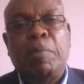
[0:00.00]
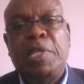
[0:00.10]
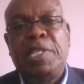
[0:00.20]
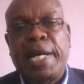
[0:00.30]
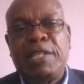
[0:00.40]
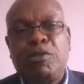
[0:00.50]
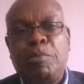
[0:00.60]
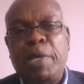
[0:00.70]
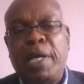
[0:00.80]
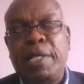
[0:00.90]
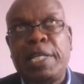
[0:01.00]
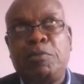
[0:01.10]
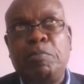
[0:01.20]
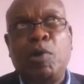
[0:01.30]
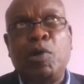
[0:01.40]
This has to be,
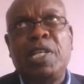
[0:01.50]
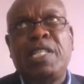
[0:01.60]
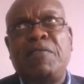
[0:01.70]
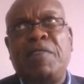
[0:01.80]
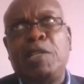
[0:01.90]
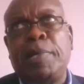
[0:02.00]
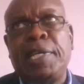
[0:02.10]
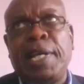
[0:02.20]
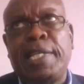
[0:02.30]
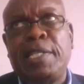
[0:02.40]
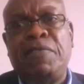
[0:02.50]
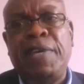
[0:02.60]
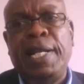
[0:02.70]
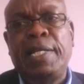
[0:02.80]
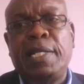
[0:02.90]
because it's a very specialized
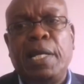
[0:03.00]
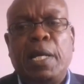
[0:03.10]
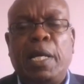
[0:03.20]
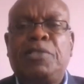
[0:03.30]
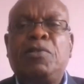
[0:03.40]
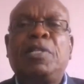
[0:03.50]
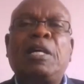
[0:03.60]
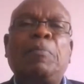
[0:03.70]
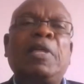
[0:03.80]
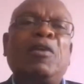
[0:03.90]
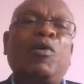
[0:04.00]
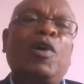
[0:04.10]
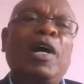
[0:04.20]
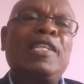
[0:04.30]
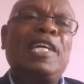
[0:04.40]
field, it's not something, you
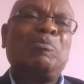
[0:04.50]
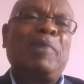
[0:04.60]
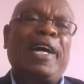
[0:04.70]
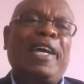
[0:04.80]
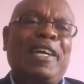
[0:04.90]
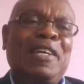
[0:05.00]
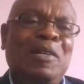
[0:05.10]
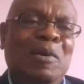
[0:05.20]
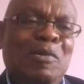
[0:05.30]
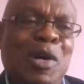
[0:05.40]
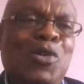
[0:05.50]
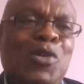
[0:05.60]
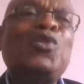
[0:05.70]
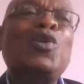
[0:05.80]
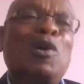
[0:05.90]
can't just buy, your
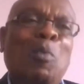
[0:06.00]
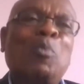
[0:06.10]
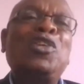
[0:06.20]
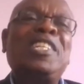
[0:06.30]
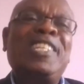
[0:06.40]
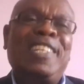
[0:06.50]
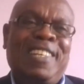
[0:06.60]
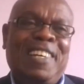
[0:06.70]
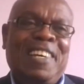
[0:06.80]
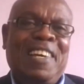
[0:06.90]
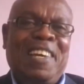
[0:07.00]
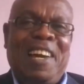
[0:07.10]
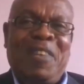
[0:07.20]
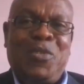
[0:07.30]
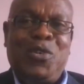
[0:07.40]
usual community,
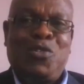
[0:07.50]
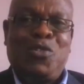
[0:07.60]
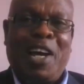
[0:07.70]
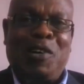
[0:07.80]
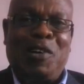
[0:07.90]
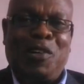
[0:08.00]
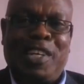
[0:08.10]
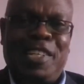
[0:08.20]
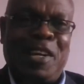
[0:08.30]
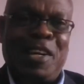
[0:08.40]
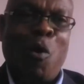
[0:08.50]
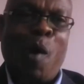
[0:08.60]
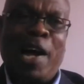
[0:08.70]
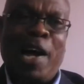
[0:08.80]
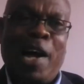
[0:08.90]
a few tracker dogs and say, go
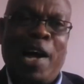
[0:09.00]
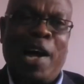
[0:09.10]
work.